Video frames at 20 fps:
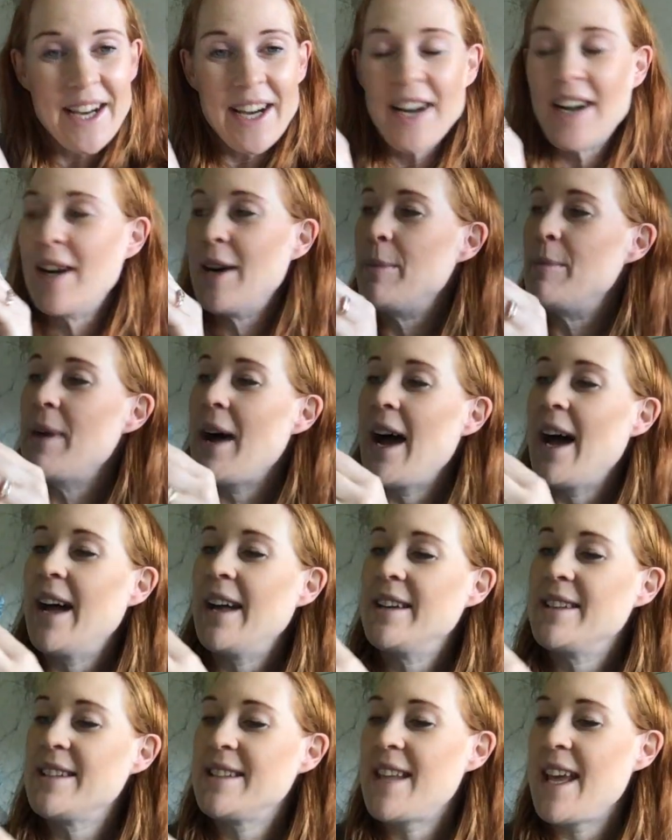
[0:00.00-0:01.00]

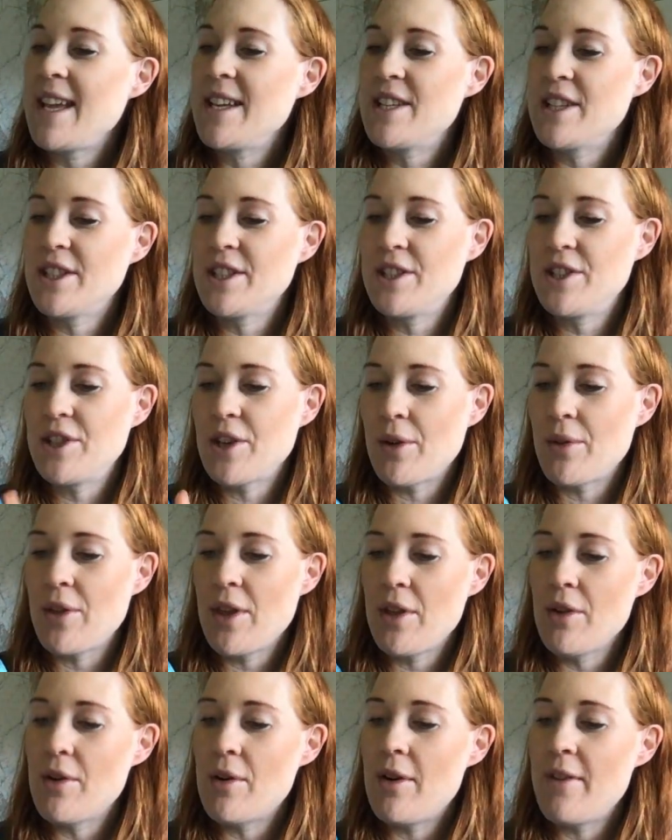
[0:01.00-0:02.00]
and they just show
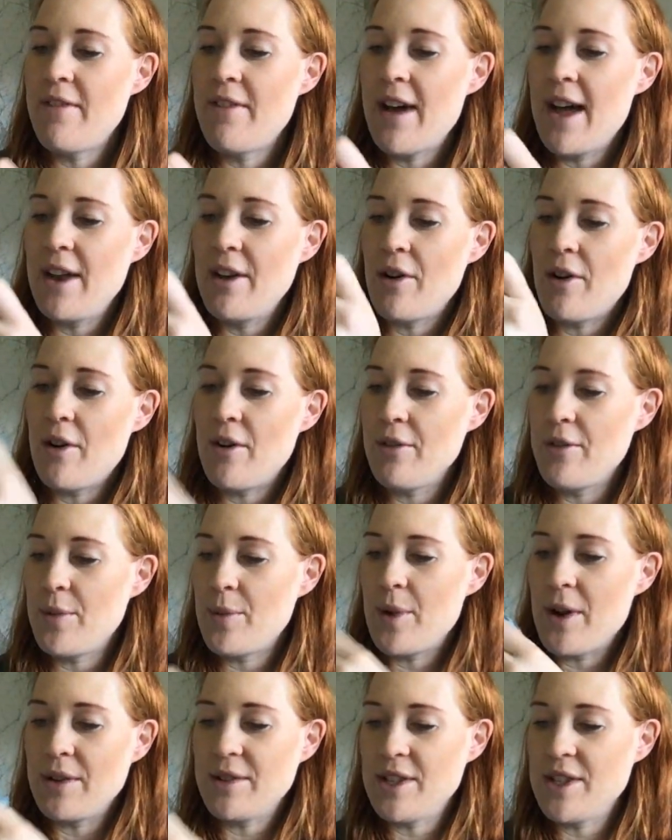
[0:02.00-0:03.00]
that you're a fan of
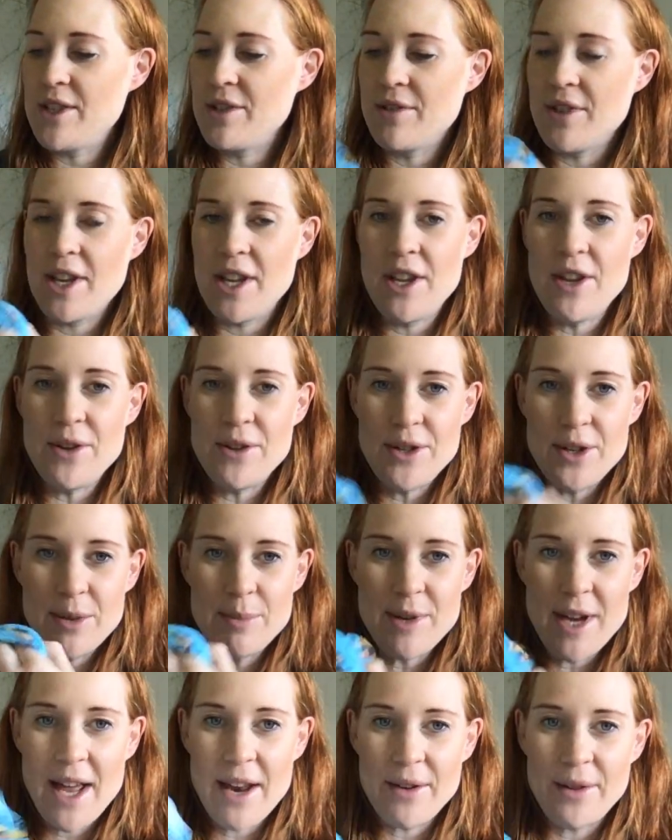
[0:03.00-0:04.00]
the Wild Ginger Running
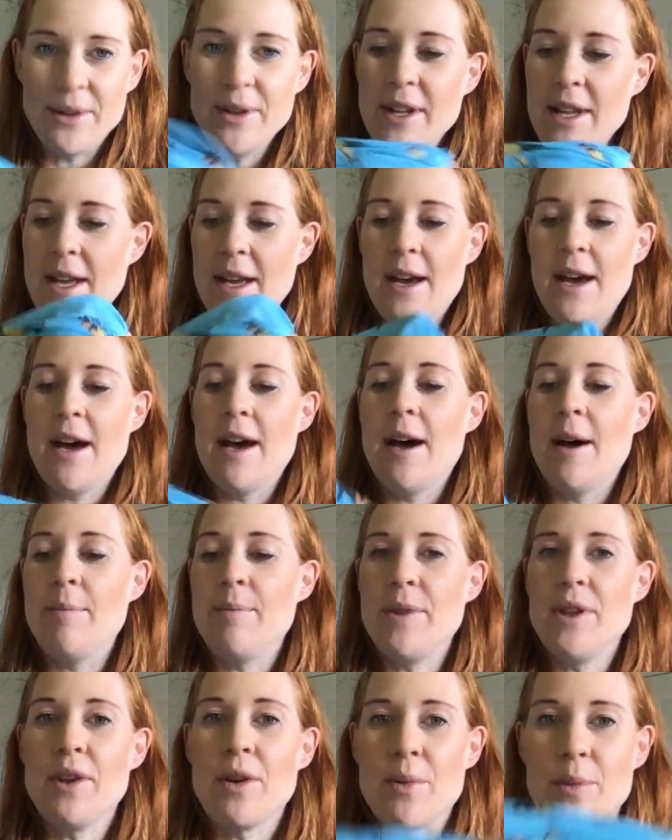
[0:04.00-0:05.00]
YouTube channel.
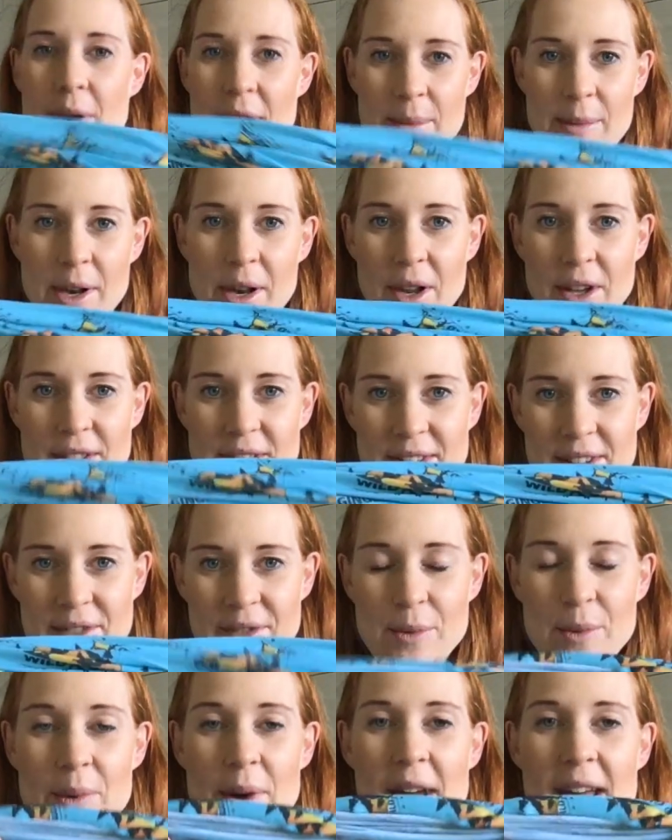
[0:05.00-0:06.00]
You can wear them in lots of
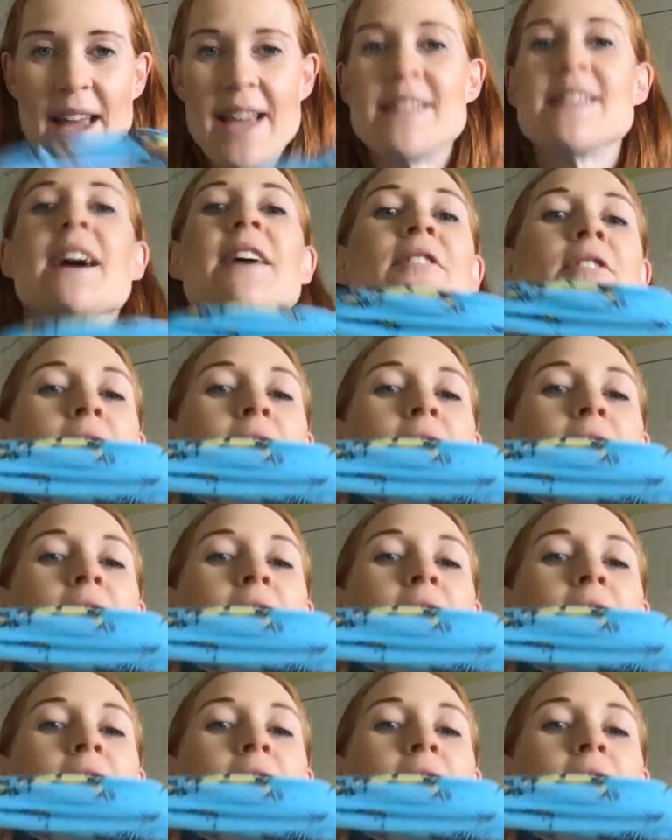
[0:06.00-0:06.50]
different ways. I've